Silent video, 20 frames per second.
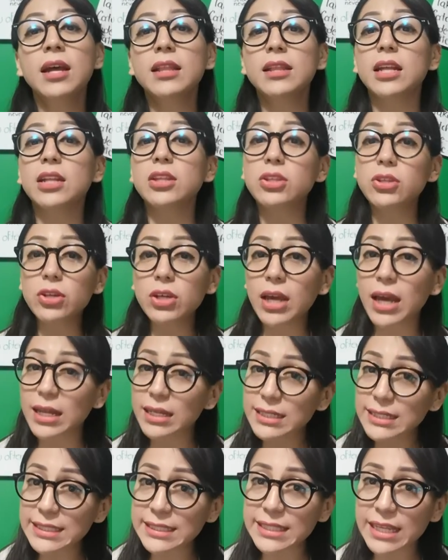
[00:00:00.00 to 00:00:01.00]
that you can
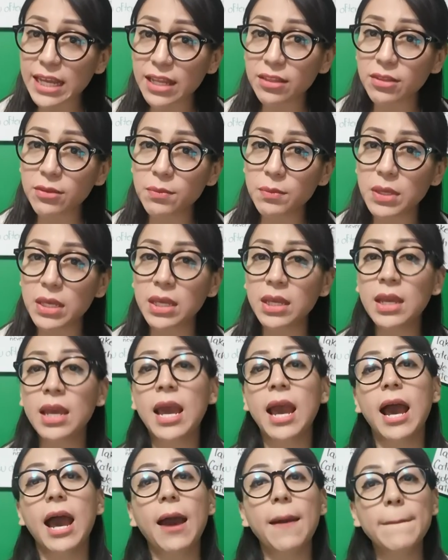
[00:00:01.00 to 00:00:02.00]
send me
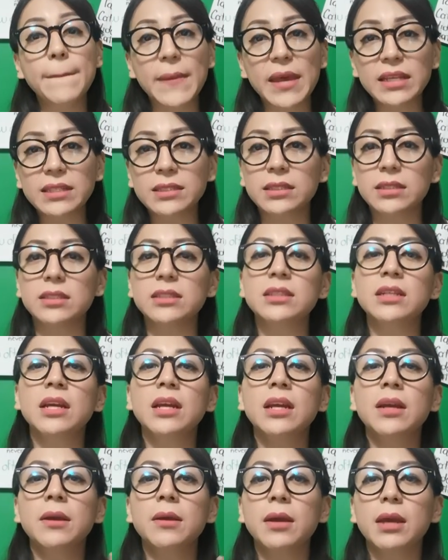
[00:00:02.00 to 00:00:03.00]
a message
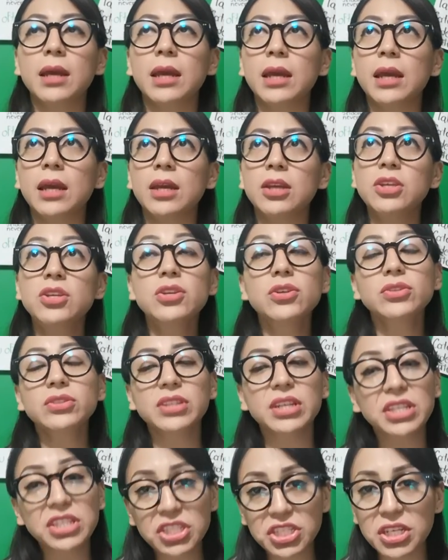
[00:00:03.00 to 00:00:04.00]

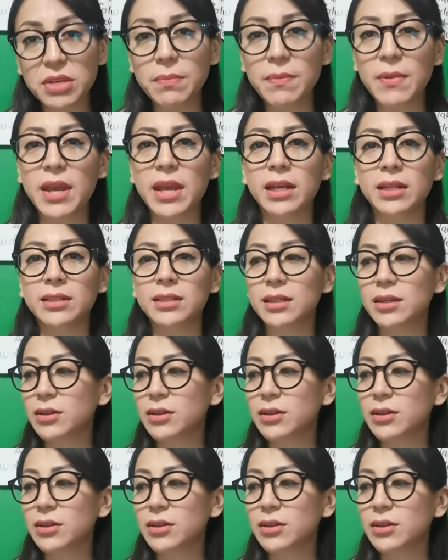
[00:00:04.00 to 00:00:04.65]
using Gmail.